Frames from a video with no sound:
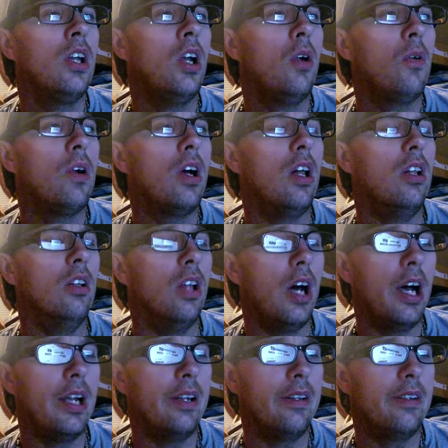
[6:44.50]
Well, a
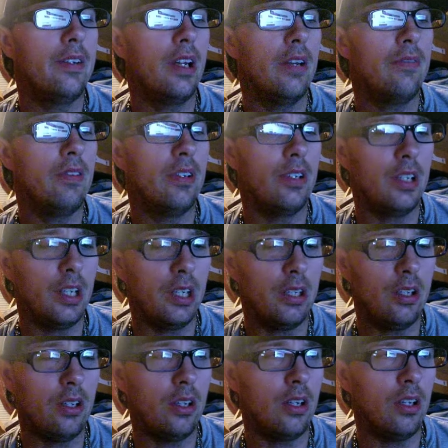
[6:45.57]
lot of stuff indeed, you
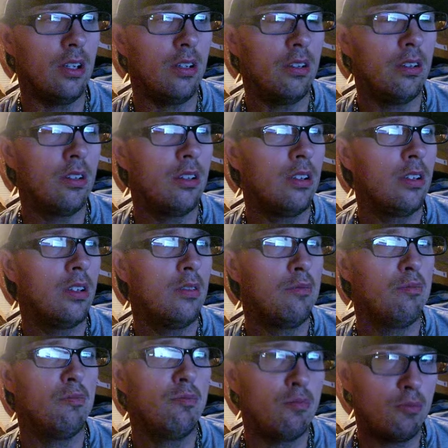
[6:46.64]
know.
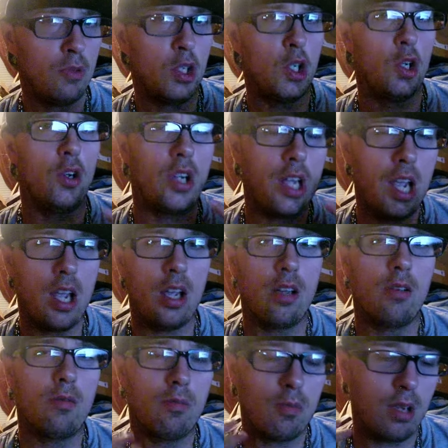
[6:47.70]
You know, can't,
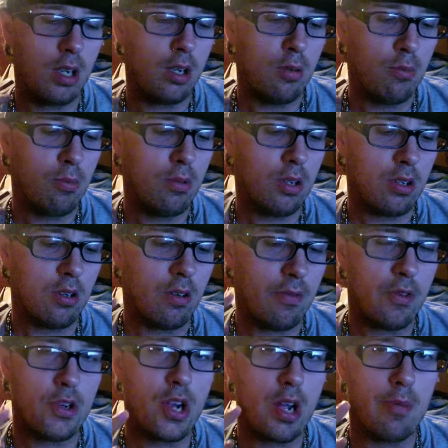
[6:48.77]
my, my girlfriend
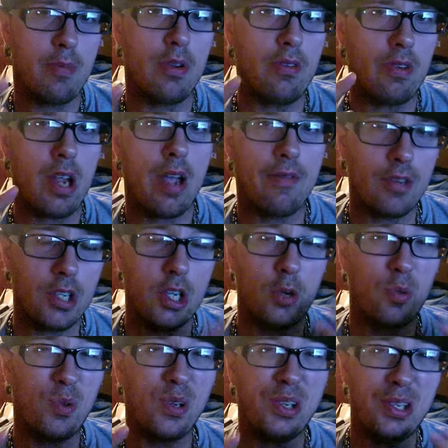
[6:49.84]
Chad and Booth, Gavin Chicken
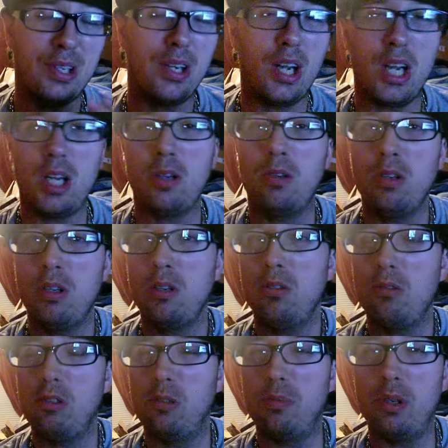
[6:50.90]
109
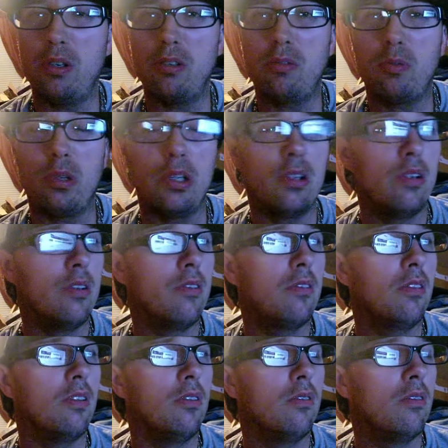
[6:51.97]
were both winners,
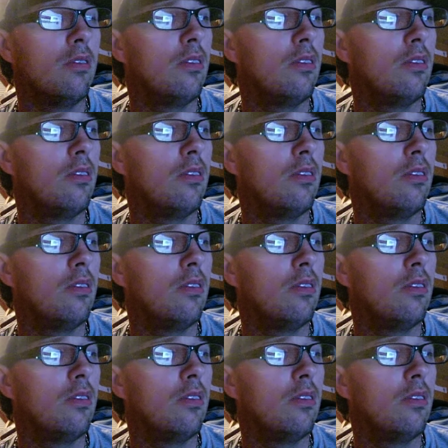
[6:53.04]
and